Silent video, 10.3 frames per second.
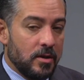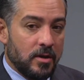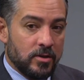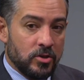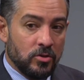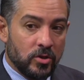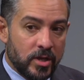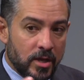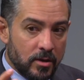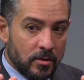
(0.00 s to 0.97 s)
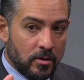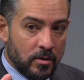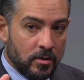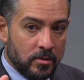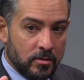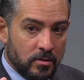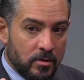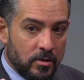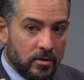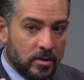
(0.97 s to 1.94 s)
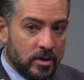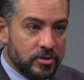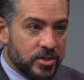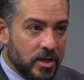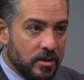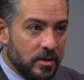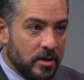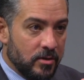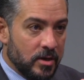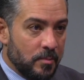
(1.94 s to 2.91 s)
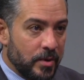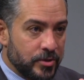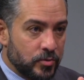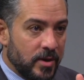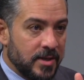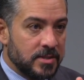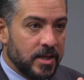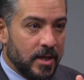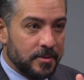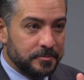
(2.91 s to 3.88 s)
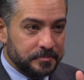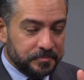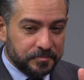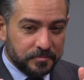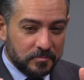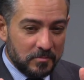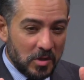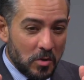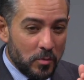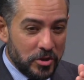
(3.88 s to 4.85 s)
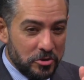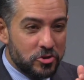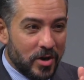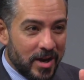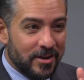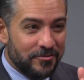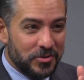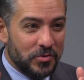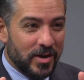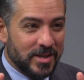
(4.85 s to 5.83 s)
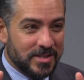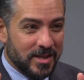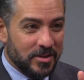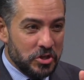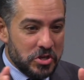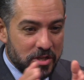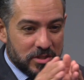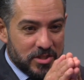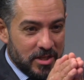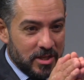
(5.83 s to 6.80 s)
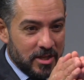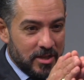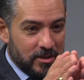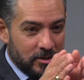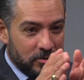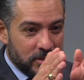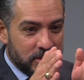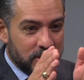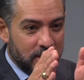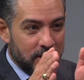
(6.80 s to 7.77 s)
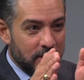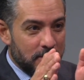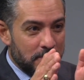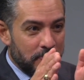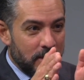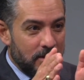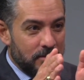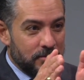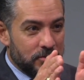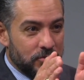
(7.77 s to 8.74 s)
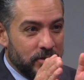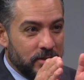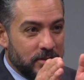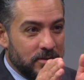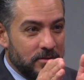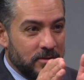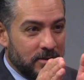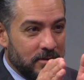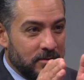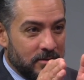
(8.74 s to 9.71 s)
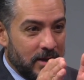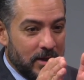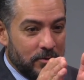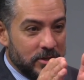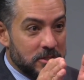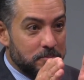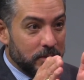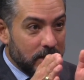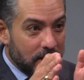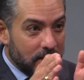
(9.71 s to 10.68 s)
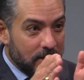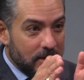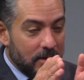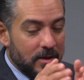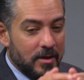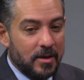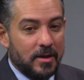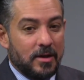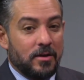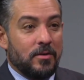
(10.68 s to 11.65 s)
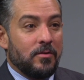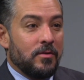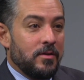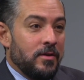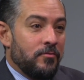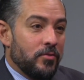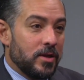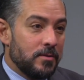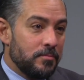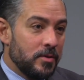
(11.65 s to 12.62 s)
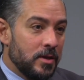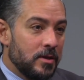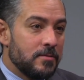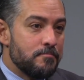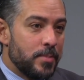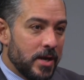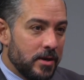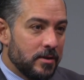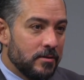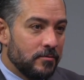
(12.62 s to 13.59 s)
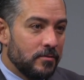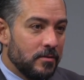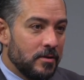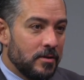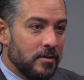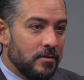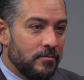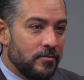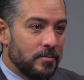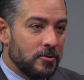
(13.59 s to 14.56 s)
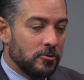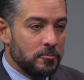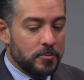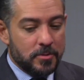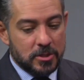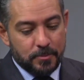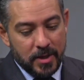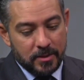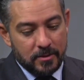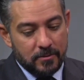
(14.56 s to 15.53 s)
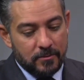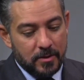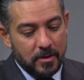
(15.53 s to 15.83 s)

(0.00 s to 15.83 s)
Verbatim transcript: Uh, you look at our our interstate here in El Paso, I-10. When you drive through I-10, you can see literally see the street, the the highway splitting. Uh, if we're going to be competitive uh, from a global perspective,